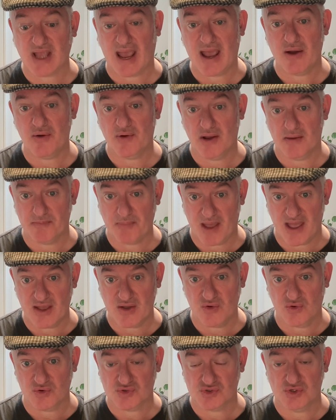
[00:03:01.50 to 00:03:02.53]
down a
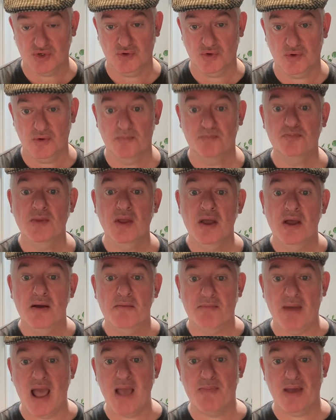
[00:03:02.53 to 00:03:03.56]
peg or two.
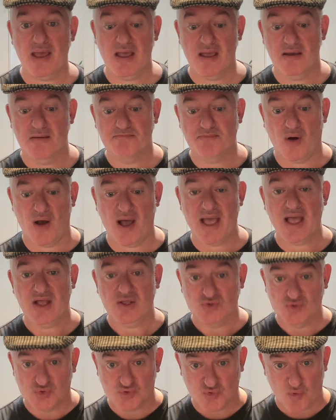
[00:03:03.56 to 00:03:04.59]
Maybe by
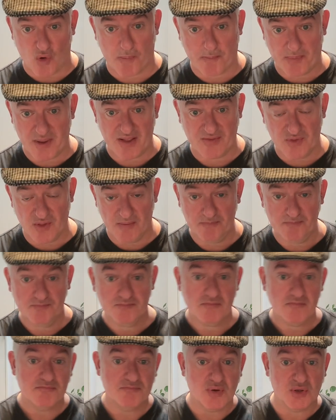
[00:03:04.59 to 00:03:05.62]
dropping them,
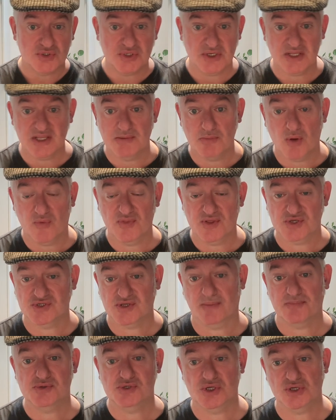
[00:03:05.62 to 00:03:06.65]
putting them on the
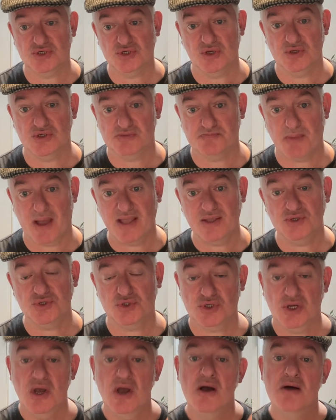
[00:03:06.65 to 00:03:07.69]
substitutes
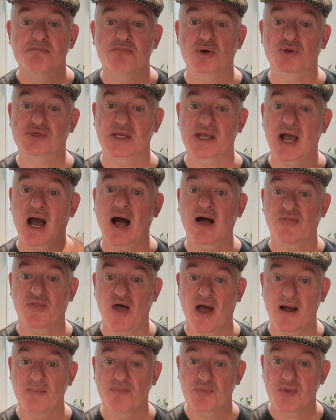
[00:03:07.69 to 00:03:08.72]
bench, putting
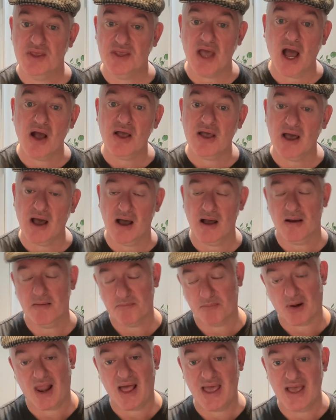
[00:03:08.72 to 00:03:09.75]
other younger
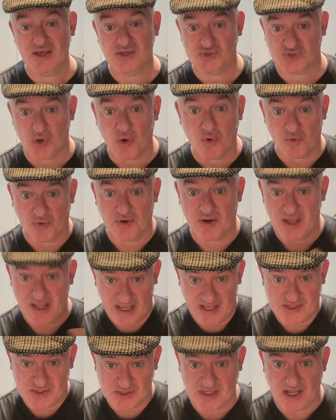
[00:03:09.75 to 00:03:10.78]
players on
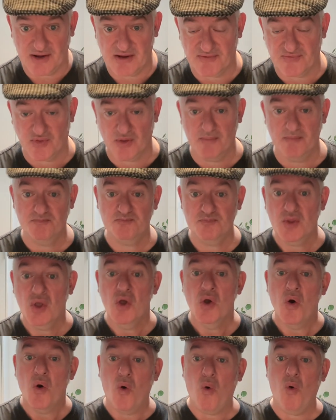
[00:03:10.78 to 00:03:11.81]
instead of them,
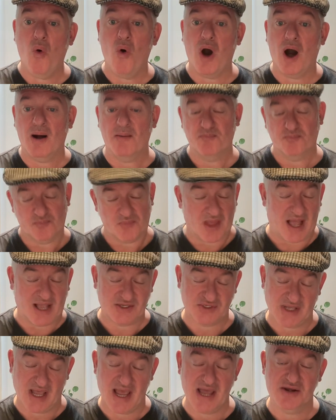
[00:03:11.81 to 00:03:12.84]
or
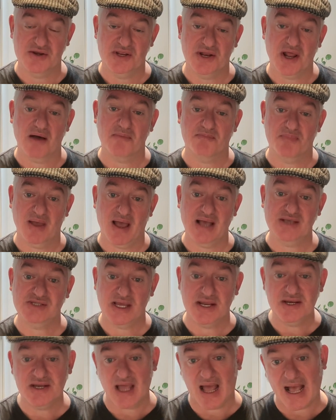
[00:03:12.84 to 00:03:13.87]
as it ended up
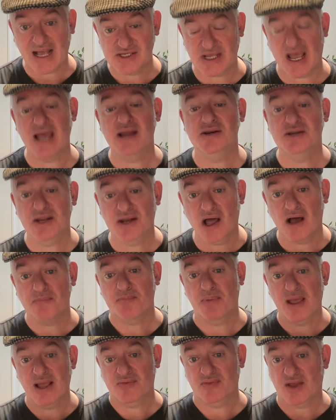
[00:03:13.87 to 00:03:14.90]
as end as ended
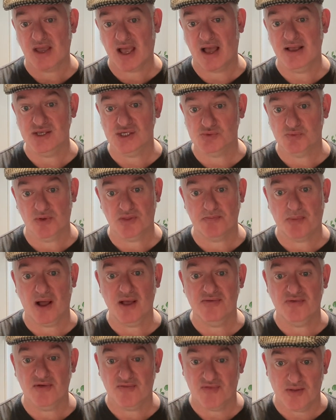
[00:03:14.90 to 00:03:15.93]
up being the case with
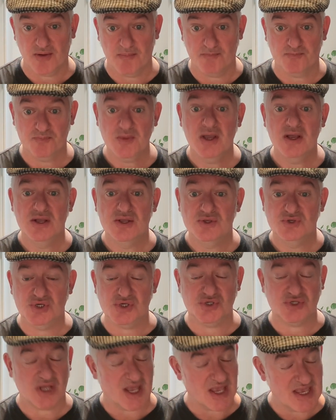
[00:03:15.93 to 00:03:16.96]
both of them,
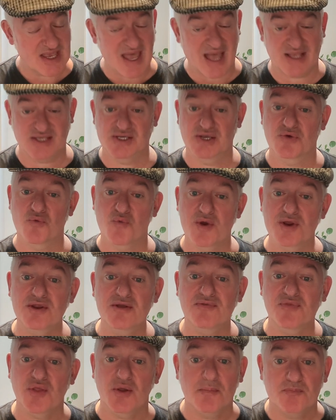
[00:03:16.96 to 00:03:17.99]
just getting rid
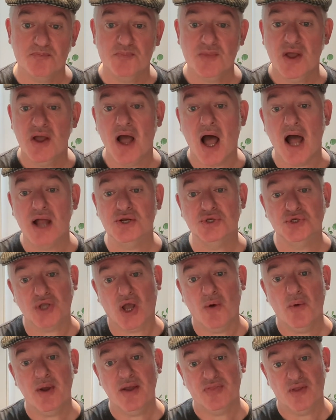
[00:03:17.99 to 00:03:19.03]
of them and
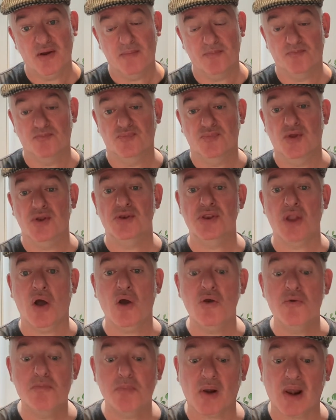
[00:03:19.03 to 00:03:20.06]
showing them that
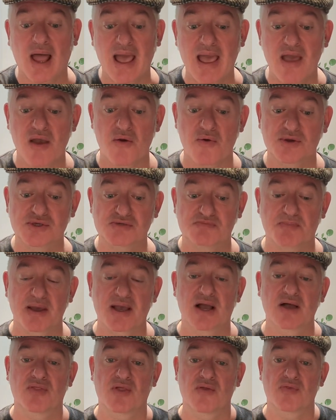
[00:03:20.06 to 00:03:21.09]
no player is
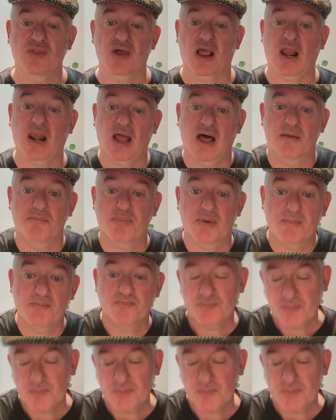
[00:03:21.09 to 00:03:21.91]
bigger than the club.